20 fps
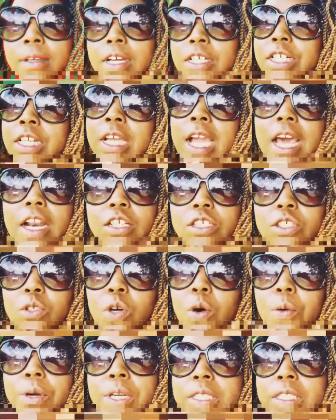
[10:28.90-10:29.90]
because she got a
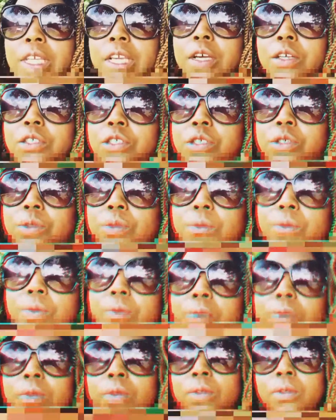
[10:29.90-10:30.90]
story to tell
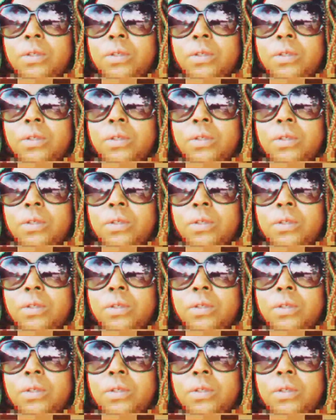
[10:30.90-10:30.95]
too.